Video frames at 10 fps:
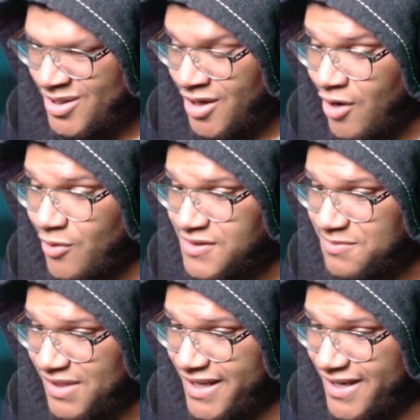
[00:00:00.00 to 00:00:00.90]
Oh, he's
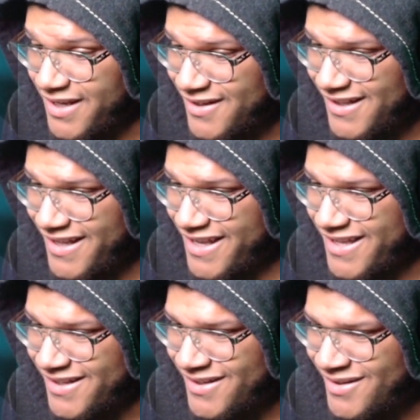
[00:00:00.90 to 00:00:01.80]
bleeding. He
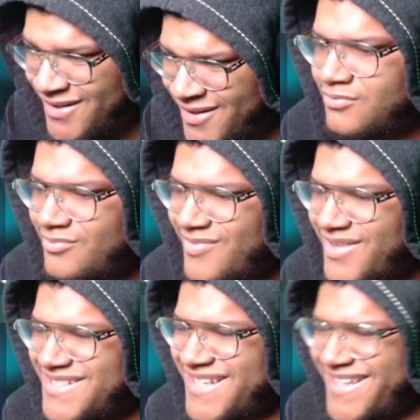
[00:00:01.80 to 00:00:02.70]
leaking.
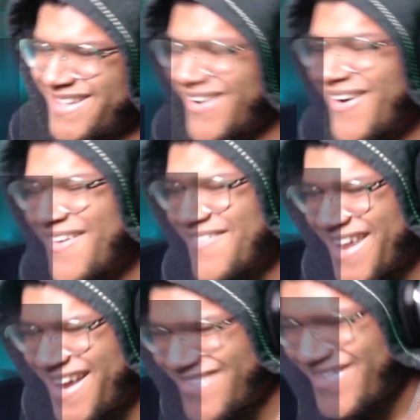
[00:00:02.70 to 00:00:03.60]
Is that the doll made
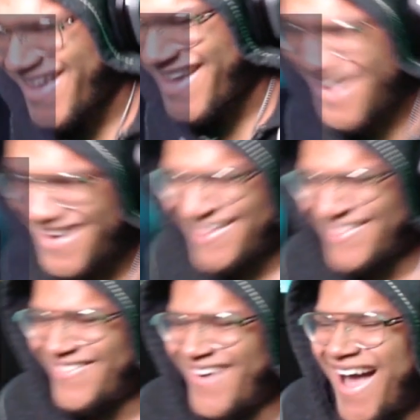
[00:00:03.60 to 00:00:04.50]
out of my hair?
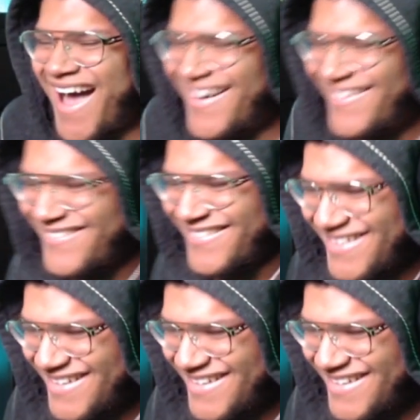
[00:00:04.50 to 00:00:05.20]
Wow.